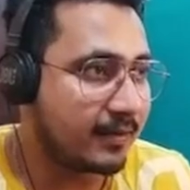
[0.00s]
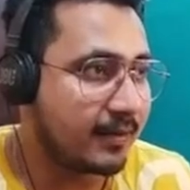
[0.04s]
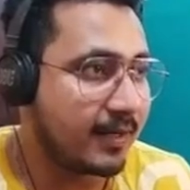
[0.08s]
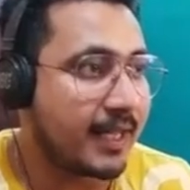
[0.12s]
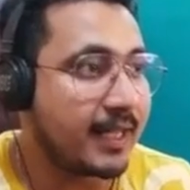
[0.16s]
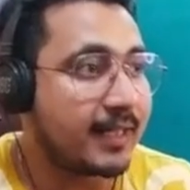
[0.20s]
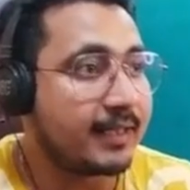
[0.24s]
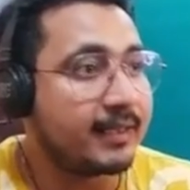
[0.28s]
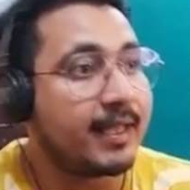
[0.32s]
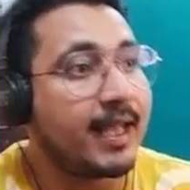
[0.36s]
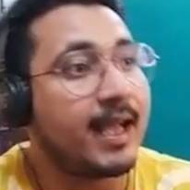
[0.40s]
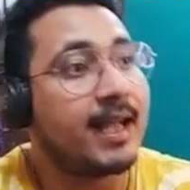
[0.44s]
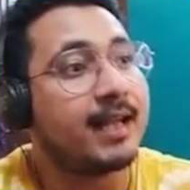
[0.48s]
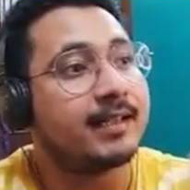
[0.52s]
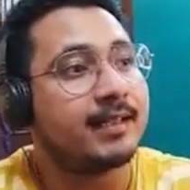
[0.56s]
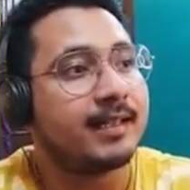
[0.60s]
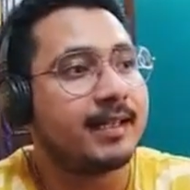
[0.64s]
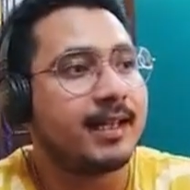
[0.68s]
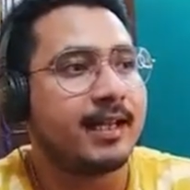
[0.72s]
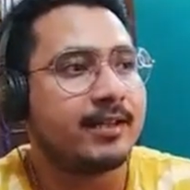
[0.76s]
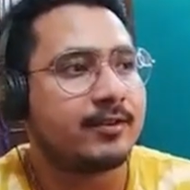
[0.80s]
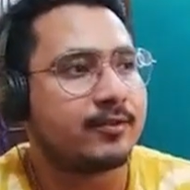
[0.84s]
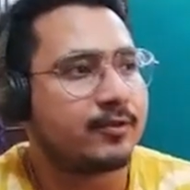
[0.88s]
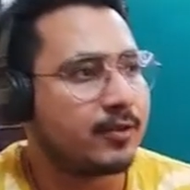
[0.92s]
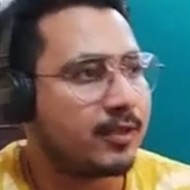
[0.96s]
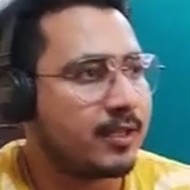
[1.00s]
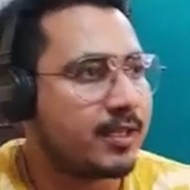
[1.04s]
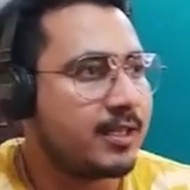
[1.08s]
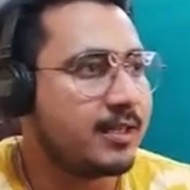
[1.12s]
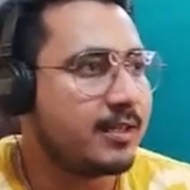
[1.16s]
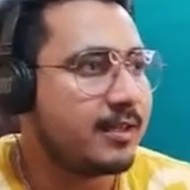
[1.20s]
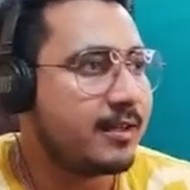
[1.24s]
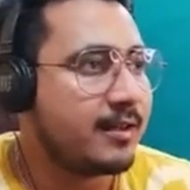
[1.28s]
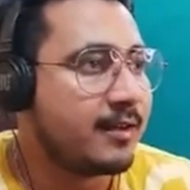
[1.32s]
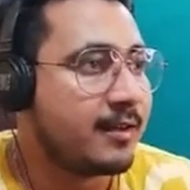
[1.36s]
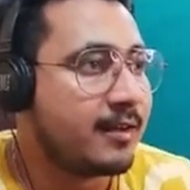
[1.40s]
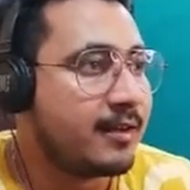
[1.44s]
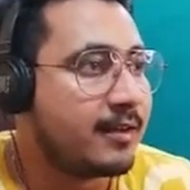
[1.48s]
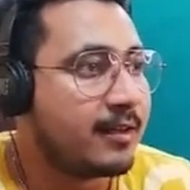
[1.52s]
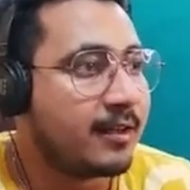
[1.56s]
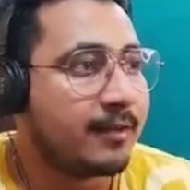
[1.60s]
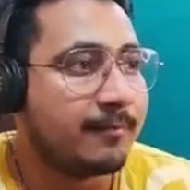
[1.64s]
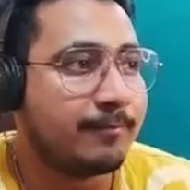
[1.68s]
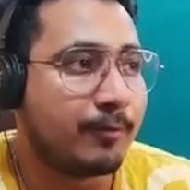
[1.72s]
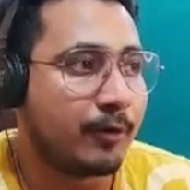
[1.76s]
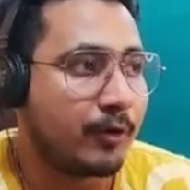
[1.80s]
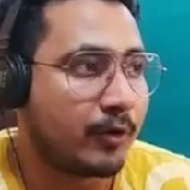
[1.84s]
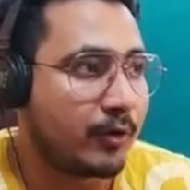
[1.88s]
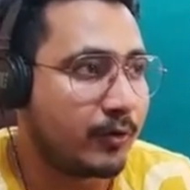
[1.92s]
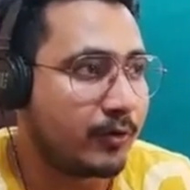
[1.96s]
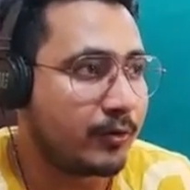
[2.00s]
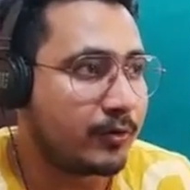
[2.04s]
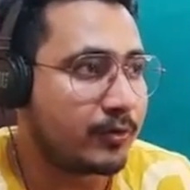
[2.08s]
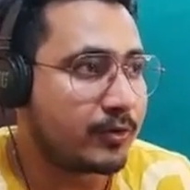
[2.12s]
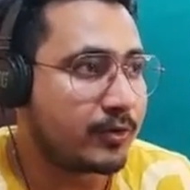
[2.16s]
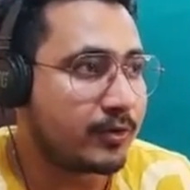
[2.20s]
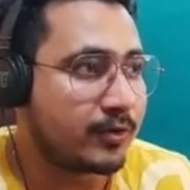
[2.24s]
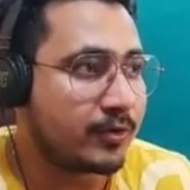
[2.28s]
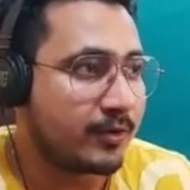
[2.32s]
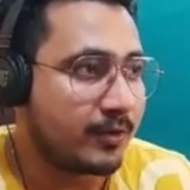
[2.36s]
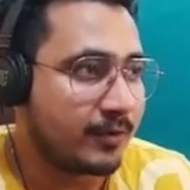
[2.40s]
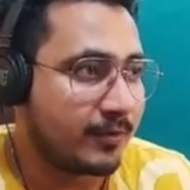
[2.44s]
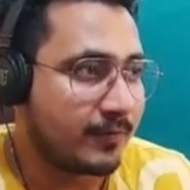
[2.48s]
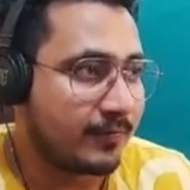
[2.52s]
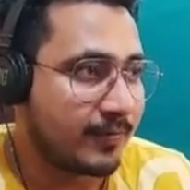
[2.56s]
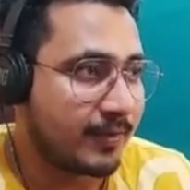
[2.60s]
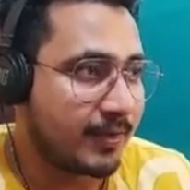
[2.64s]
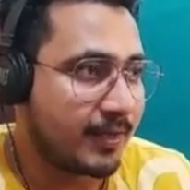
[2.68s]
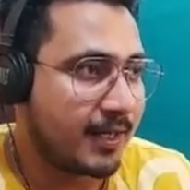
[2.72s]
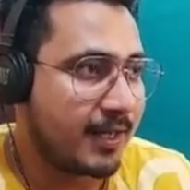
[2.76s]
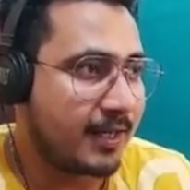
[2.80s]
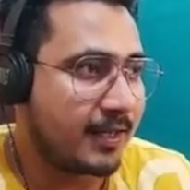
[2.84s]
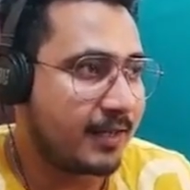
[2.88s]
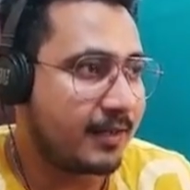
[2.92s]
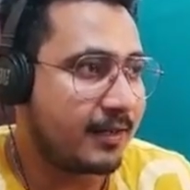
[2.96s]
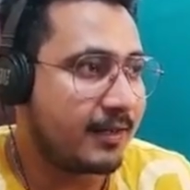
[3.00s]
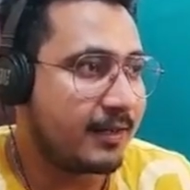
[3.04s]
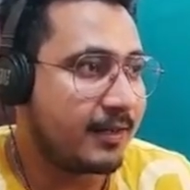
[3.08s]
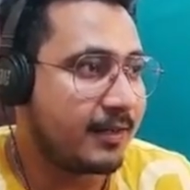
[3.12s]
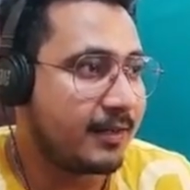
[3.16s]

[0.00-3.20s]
Like that, they produce. Right.